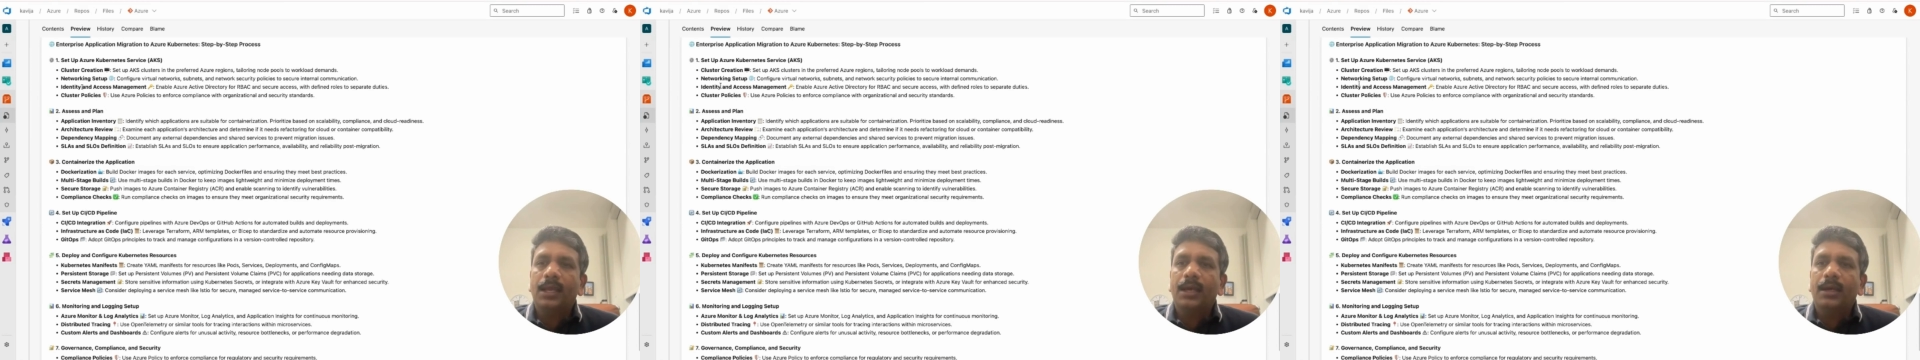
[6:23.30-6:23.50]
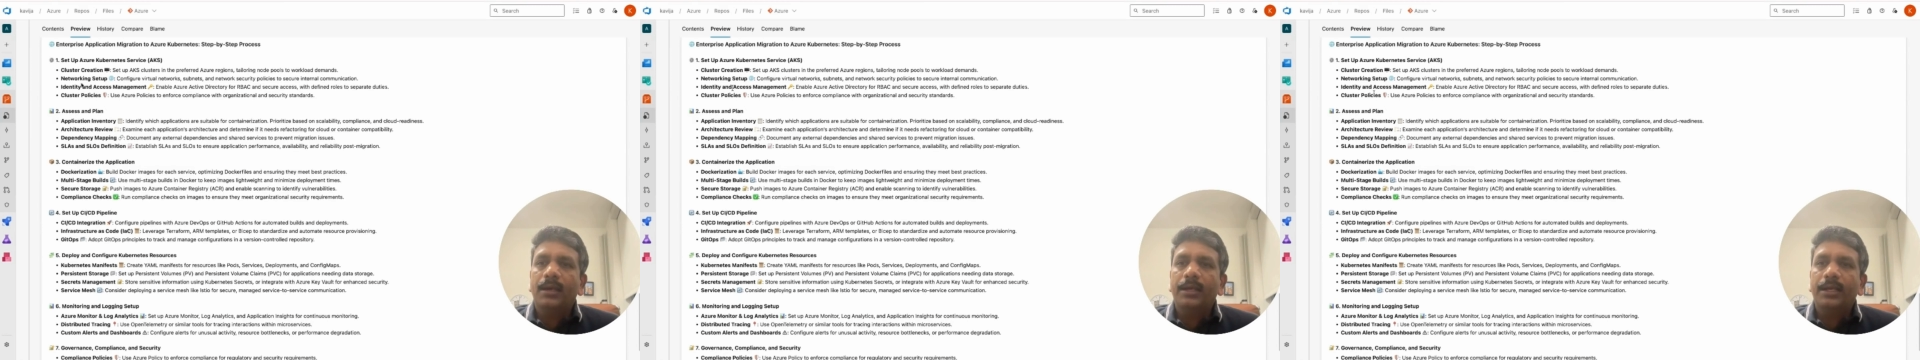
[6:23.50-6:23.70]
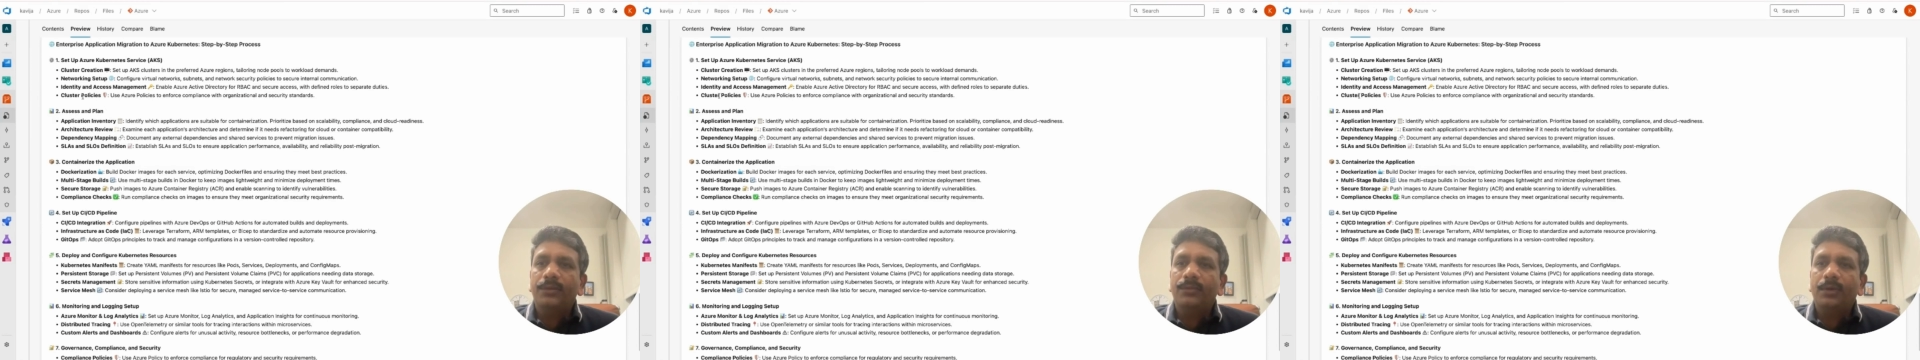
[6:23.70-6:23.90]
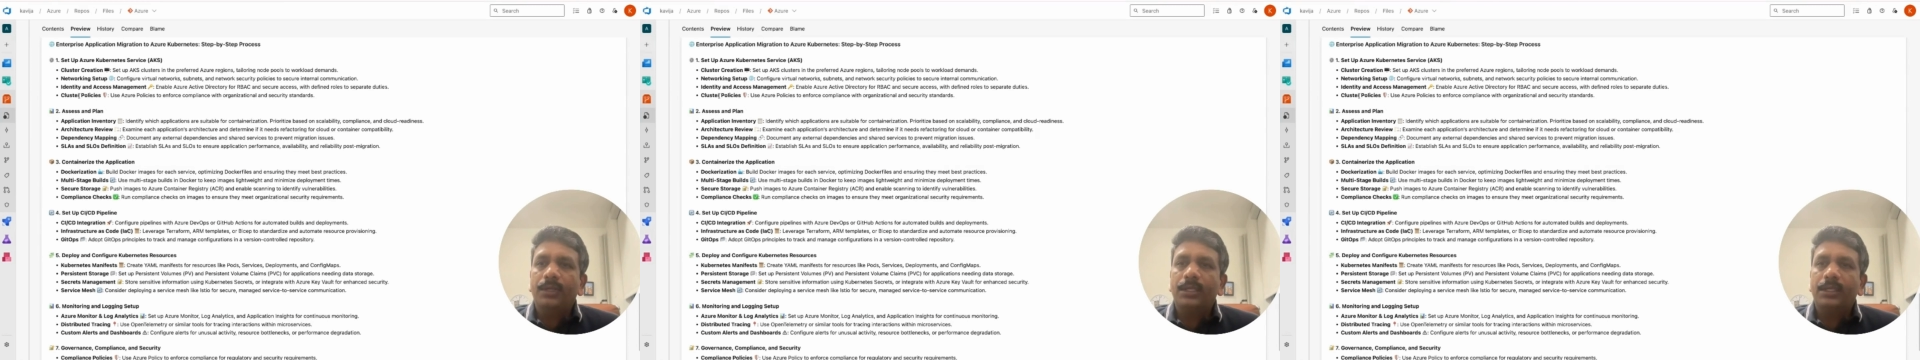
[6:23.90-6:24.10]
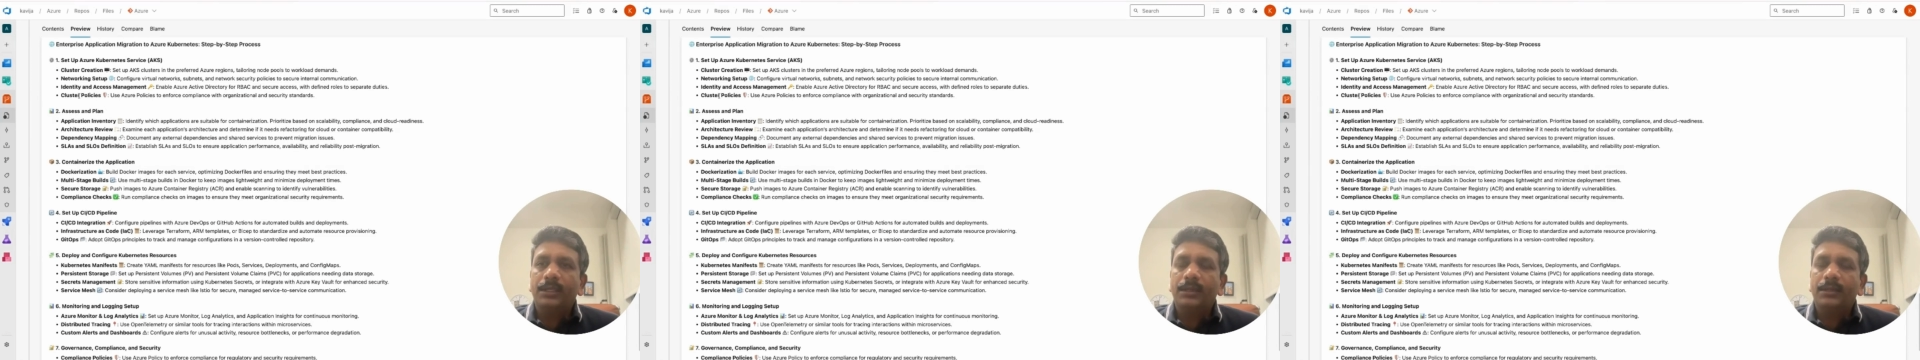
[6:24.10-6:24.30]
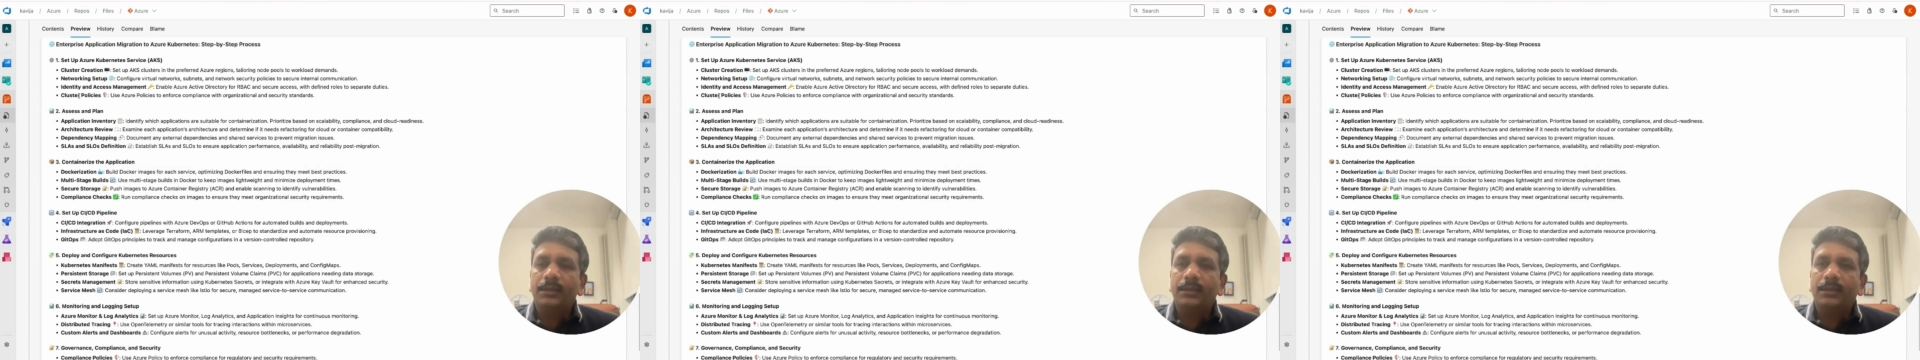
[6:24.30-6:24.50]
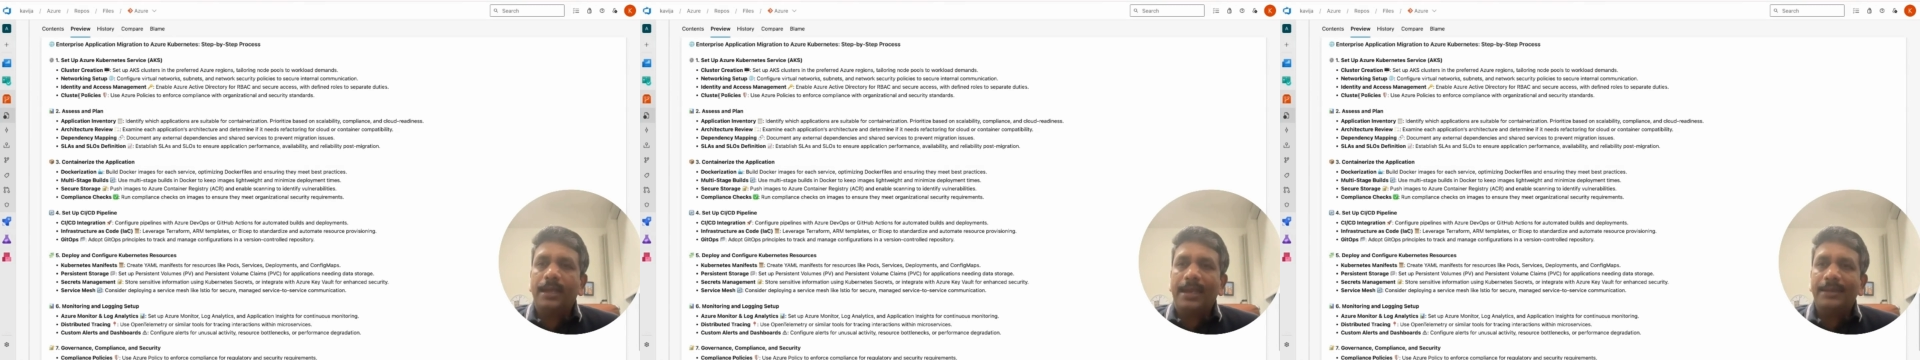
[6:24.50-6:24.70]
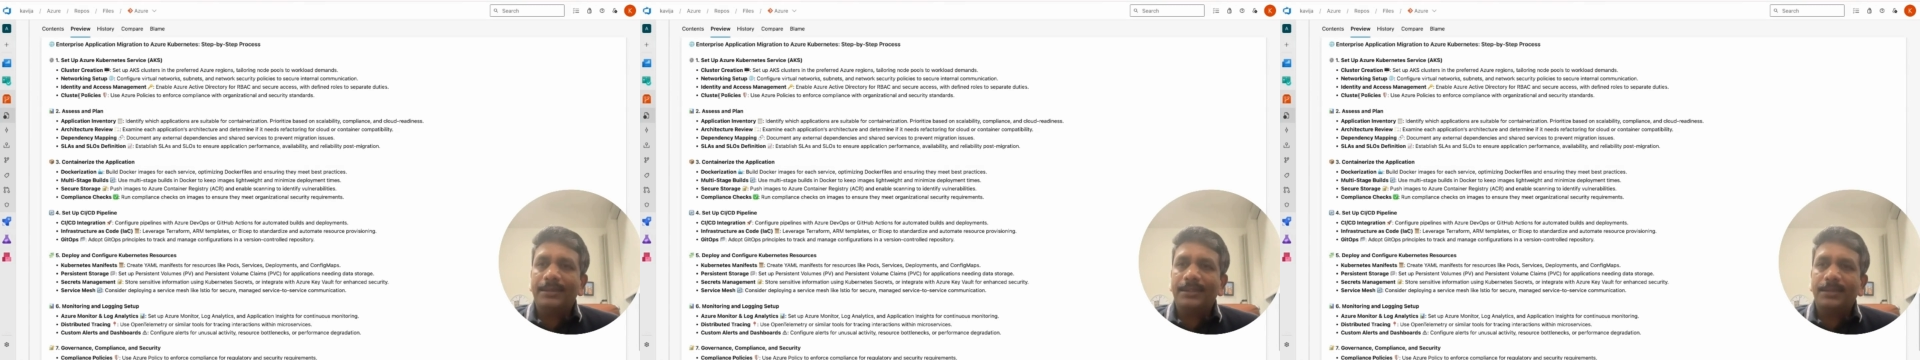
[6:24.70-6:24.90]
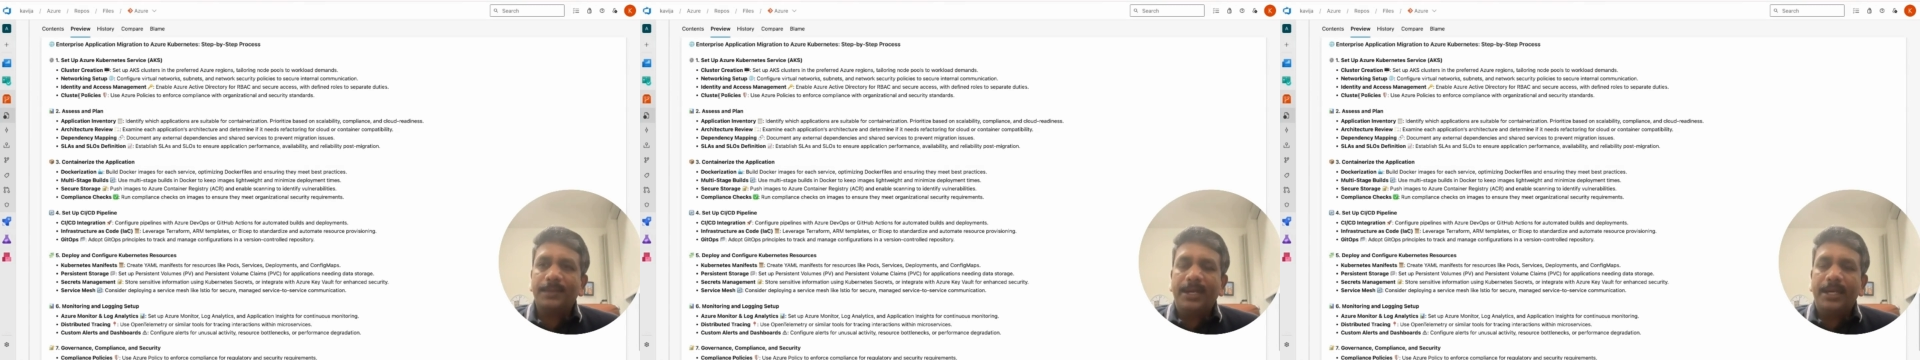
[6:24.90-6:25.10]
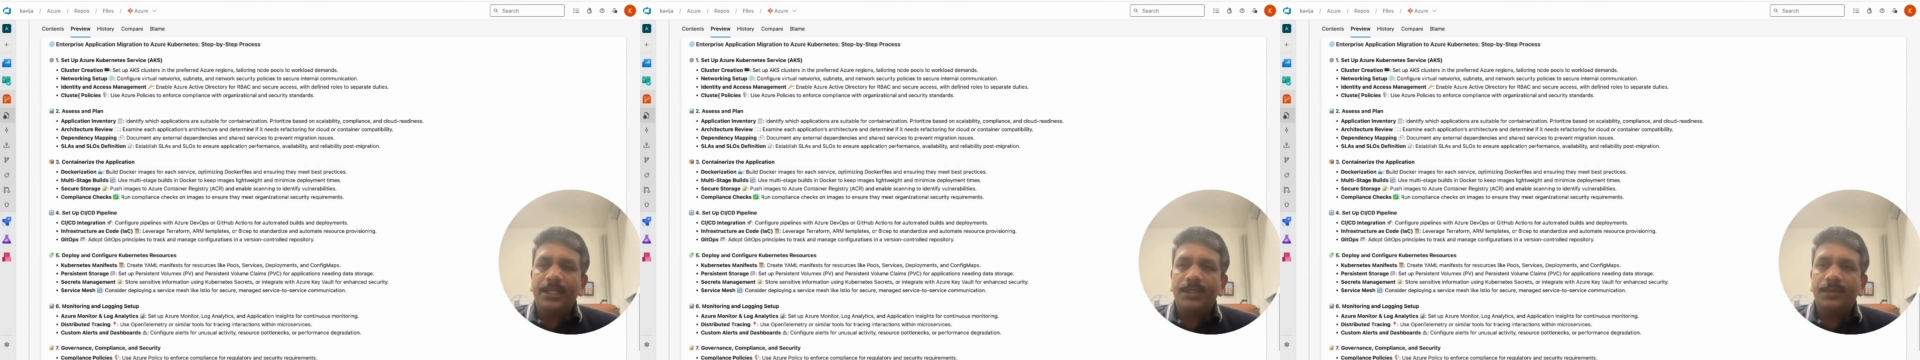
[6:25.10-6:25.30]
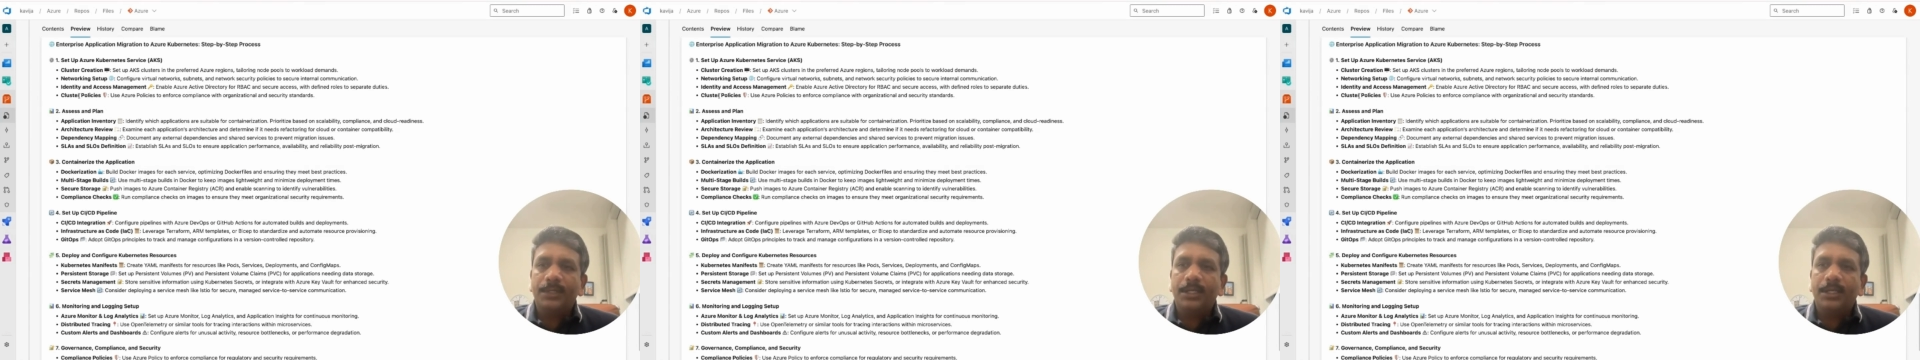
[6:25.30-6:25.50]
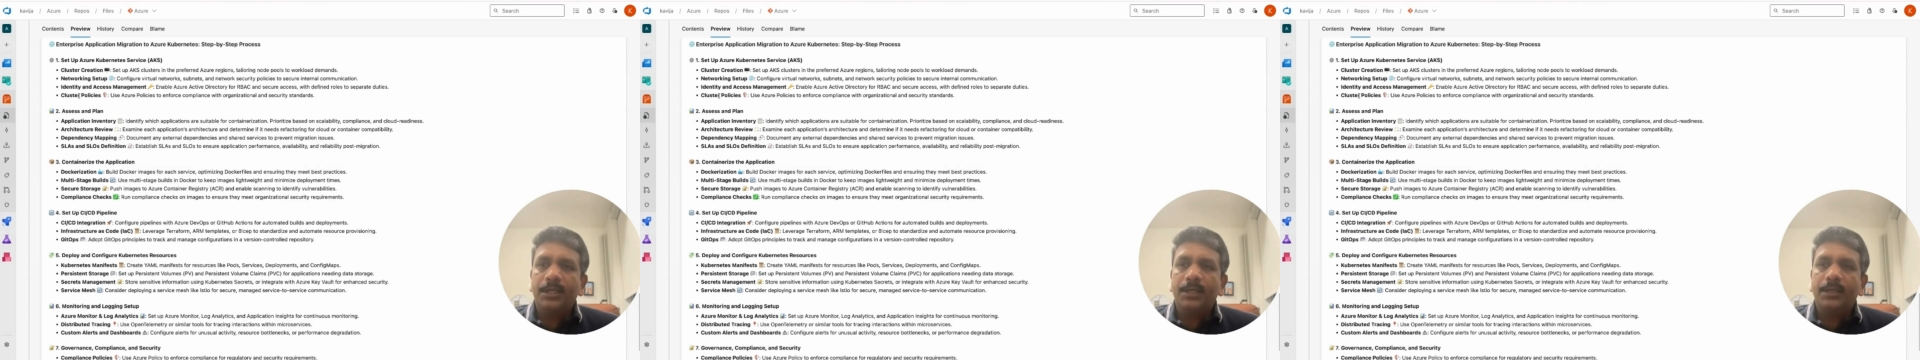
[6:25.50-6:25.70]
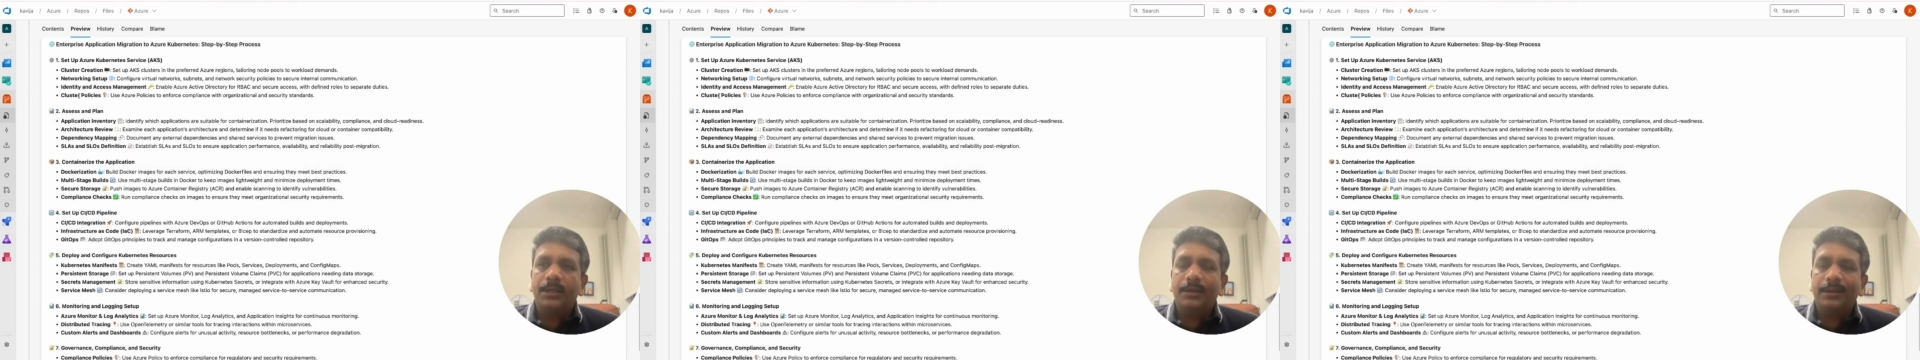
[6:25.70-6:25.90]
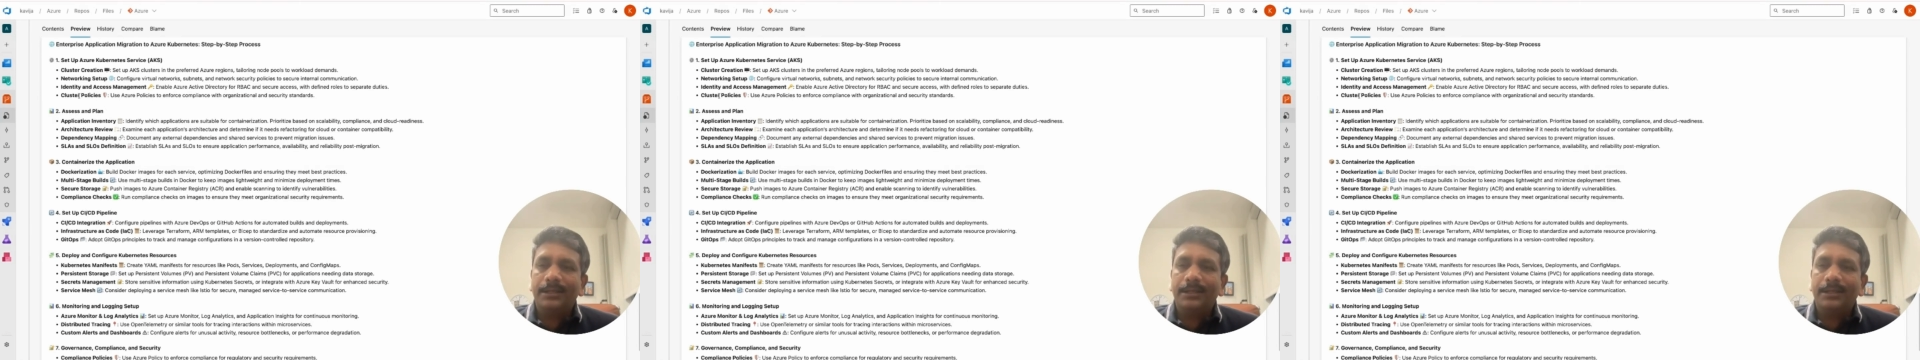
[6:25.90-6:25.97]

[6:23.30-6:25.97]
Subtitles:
networking, access management,